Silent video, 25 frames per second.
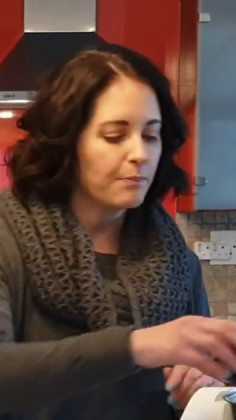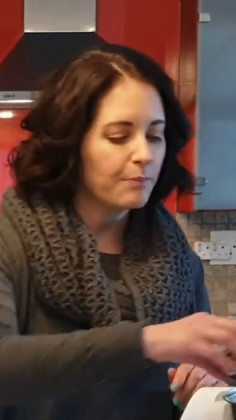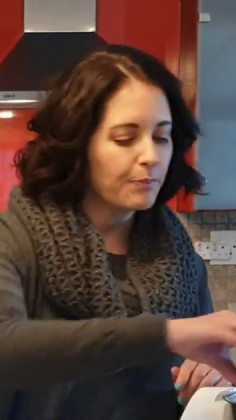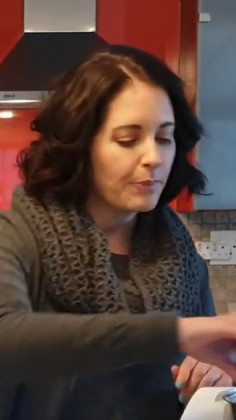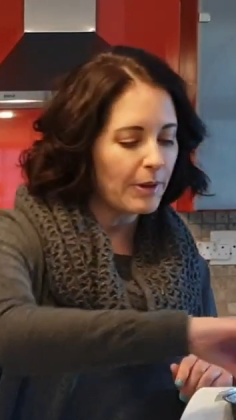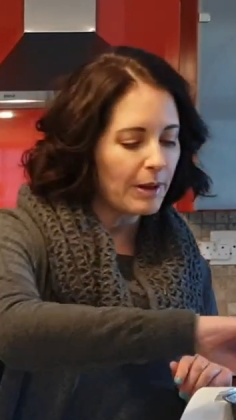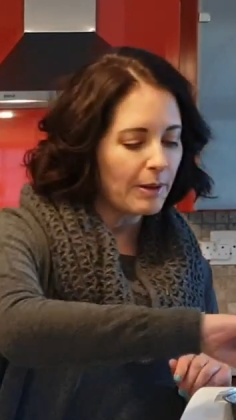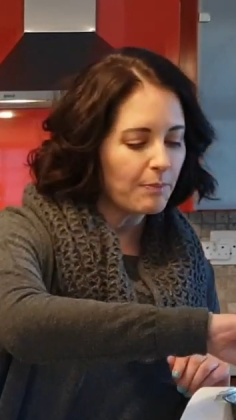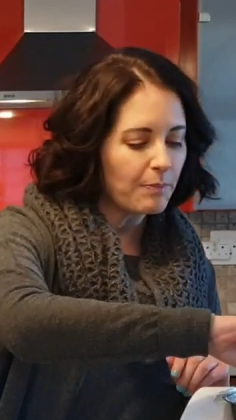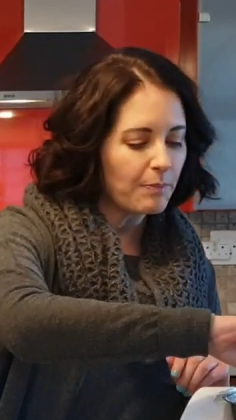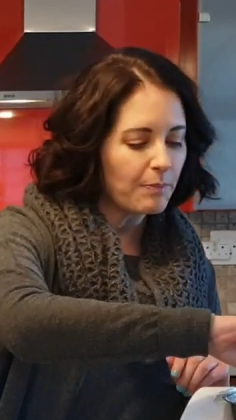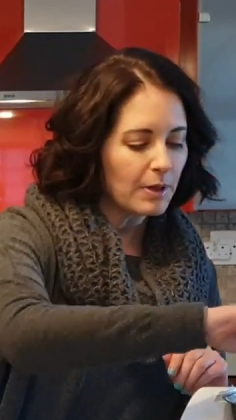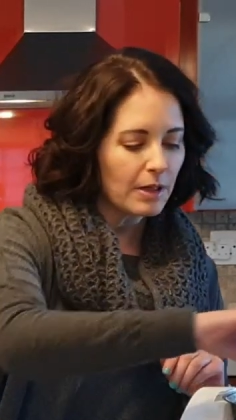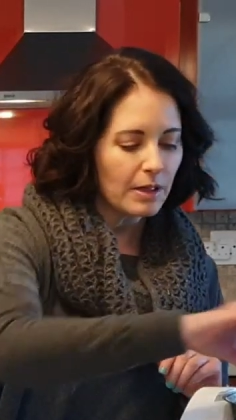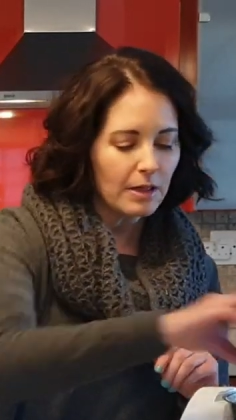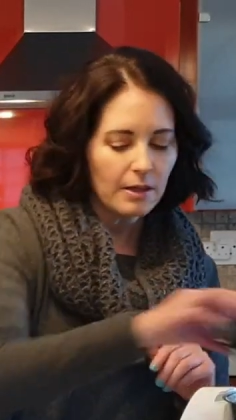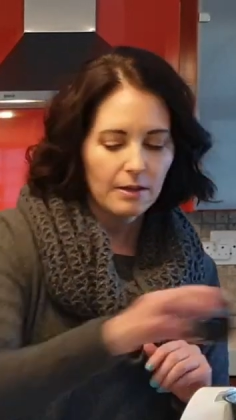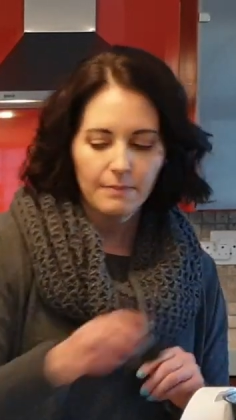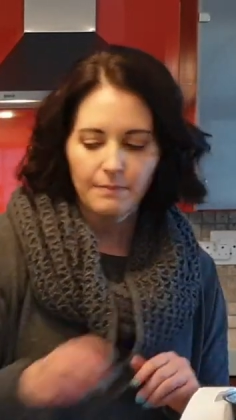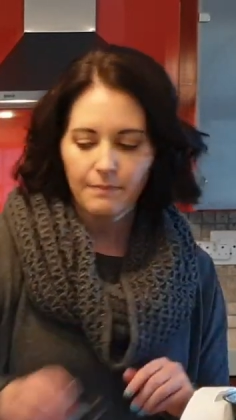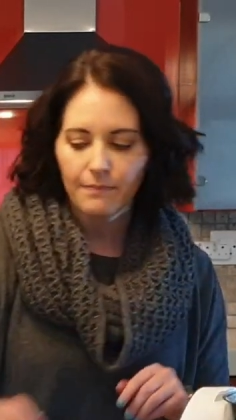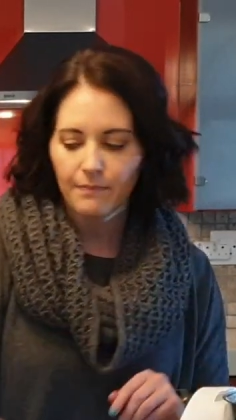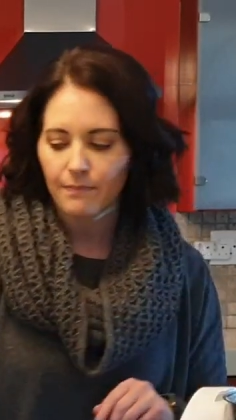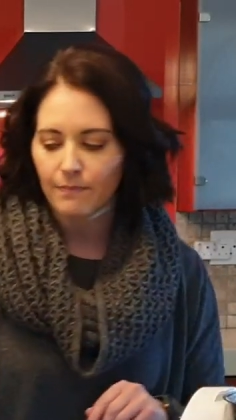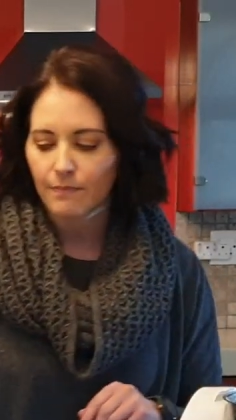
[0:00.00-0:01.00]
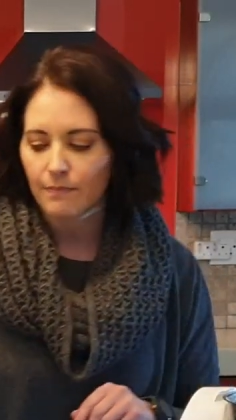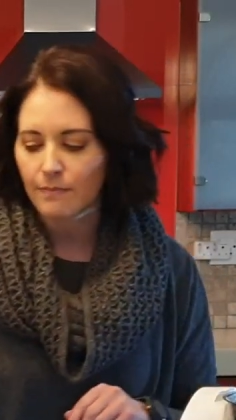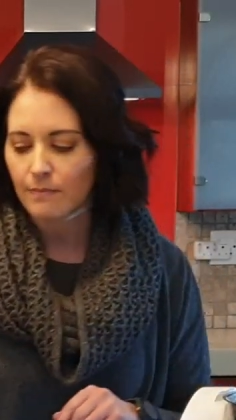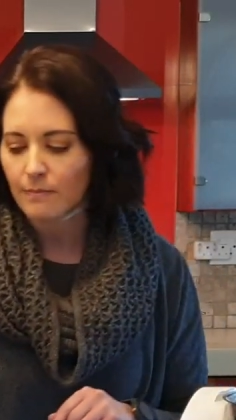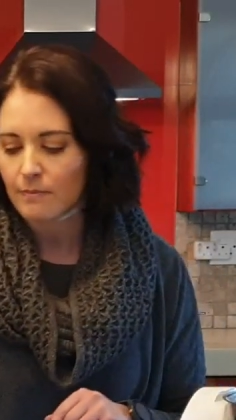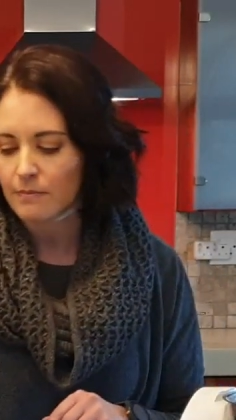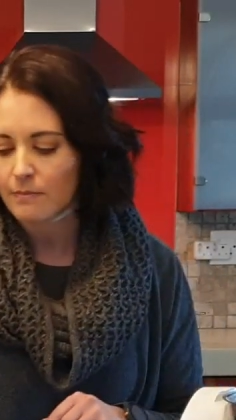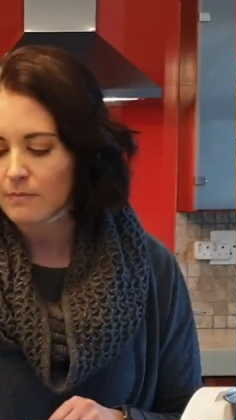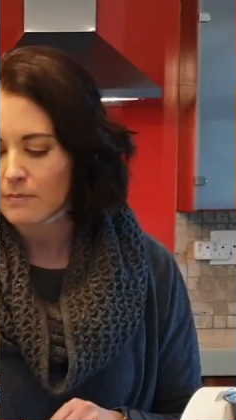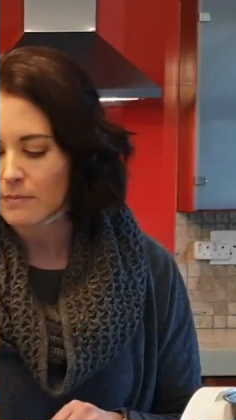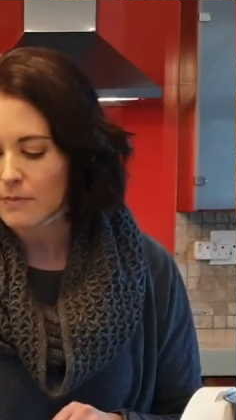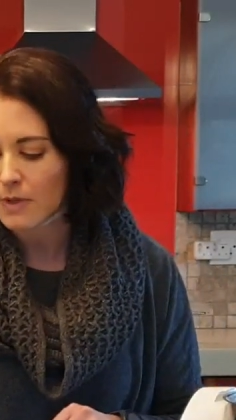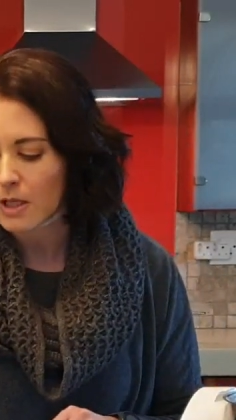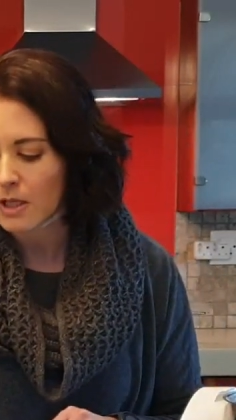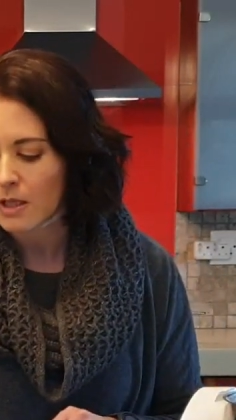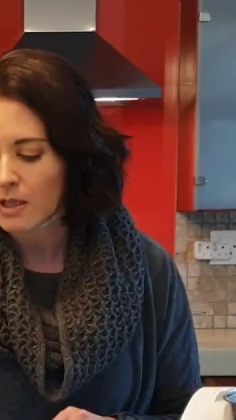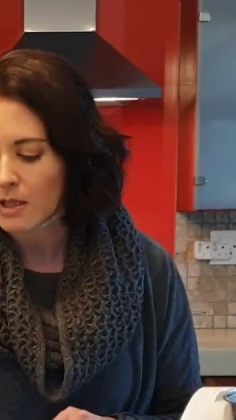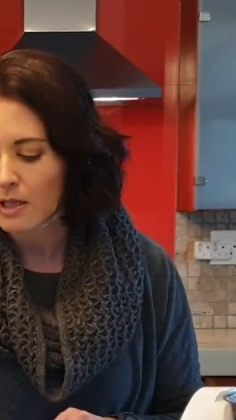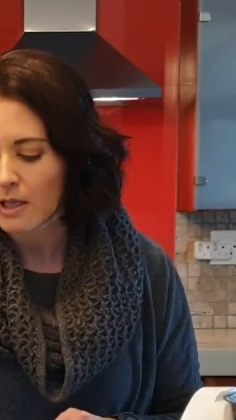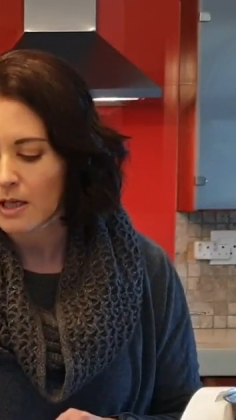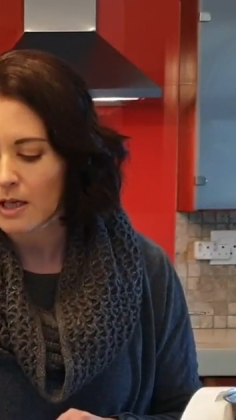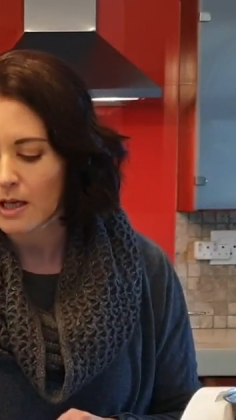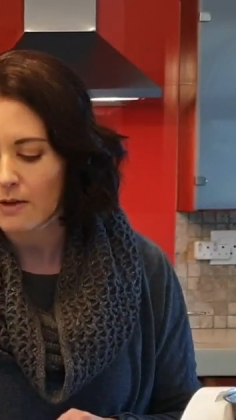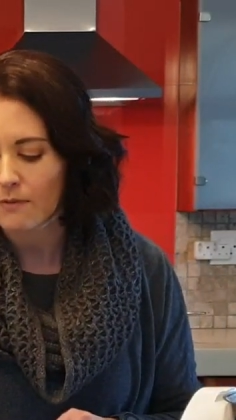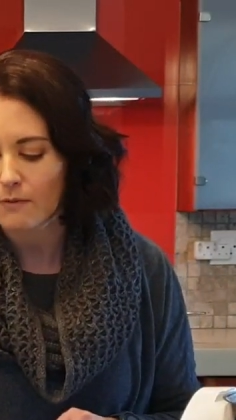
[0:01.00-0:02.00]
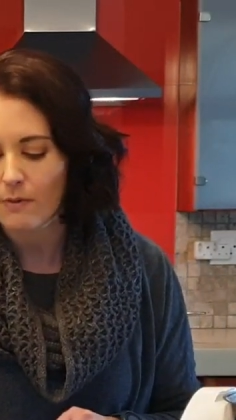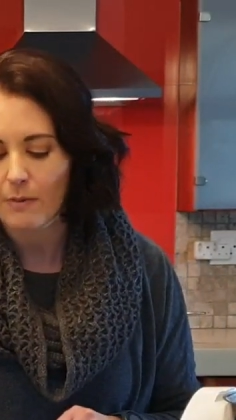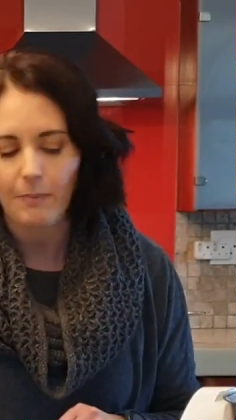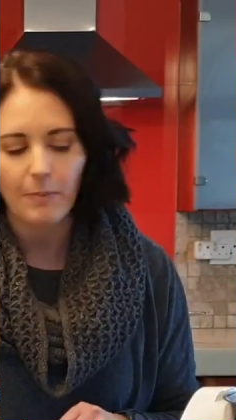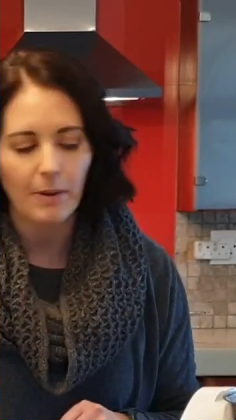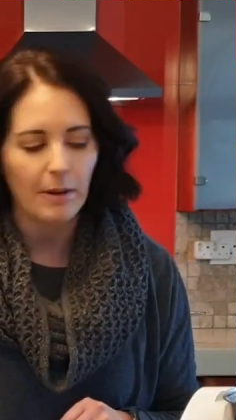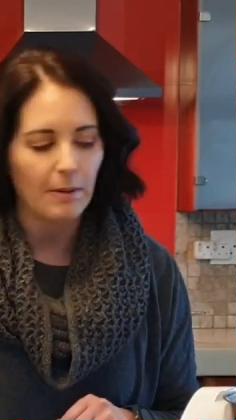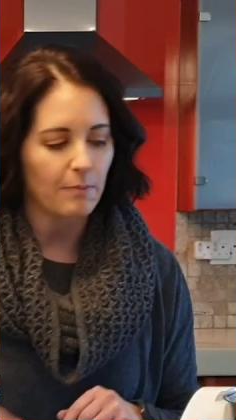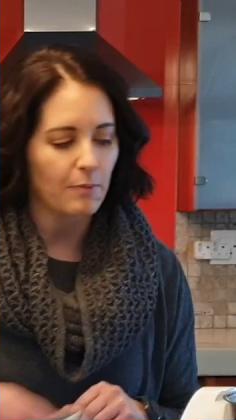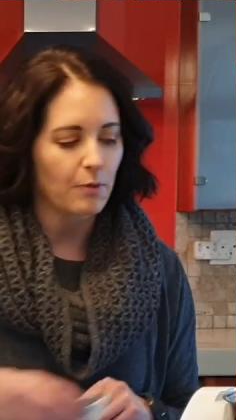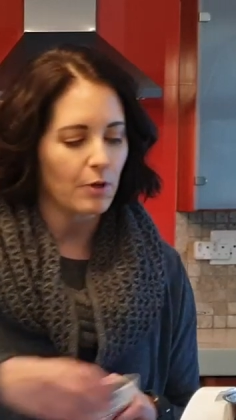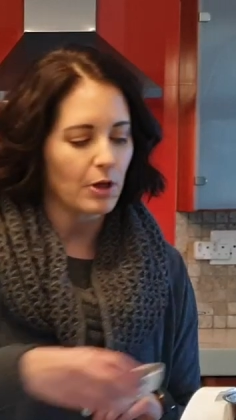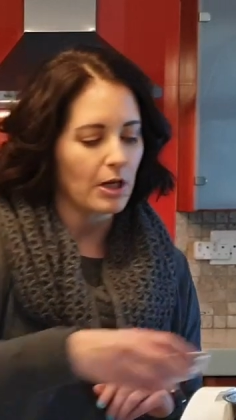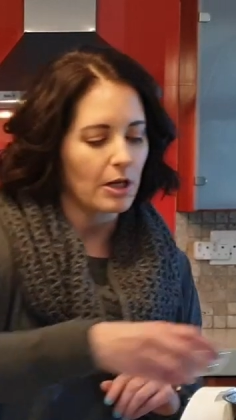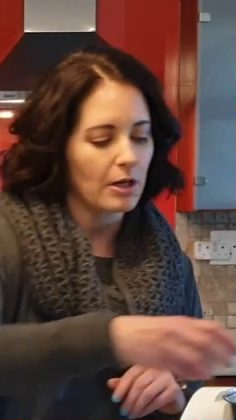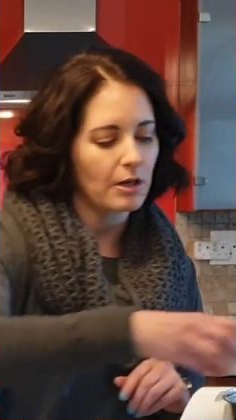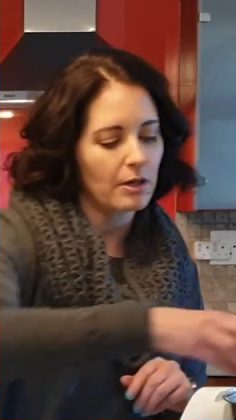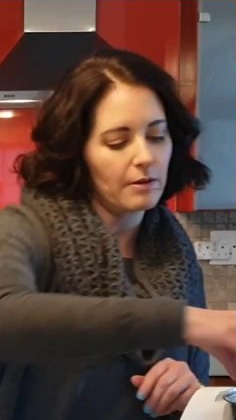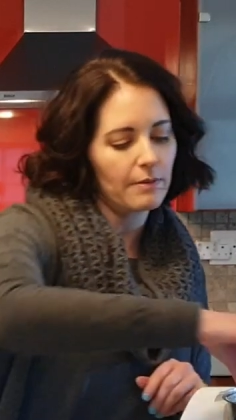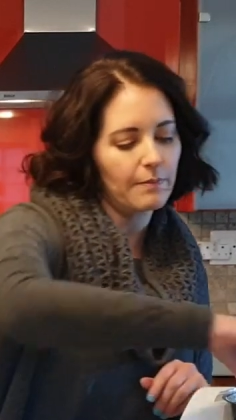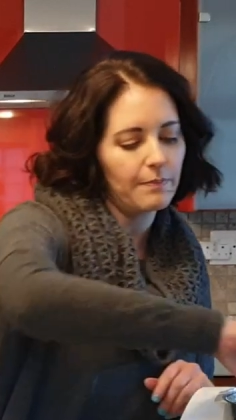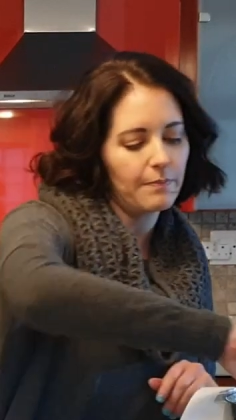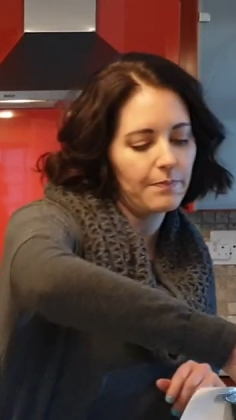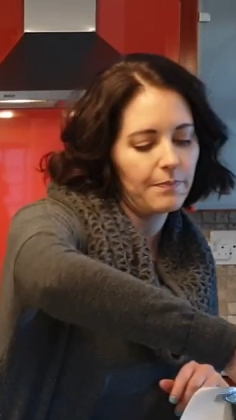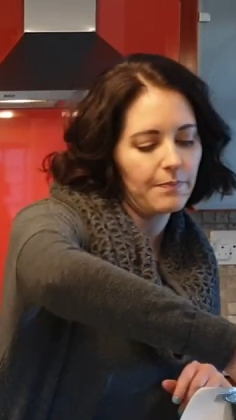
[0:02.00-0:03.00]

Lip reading: pepper and the paprika,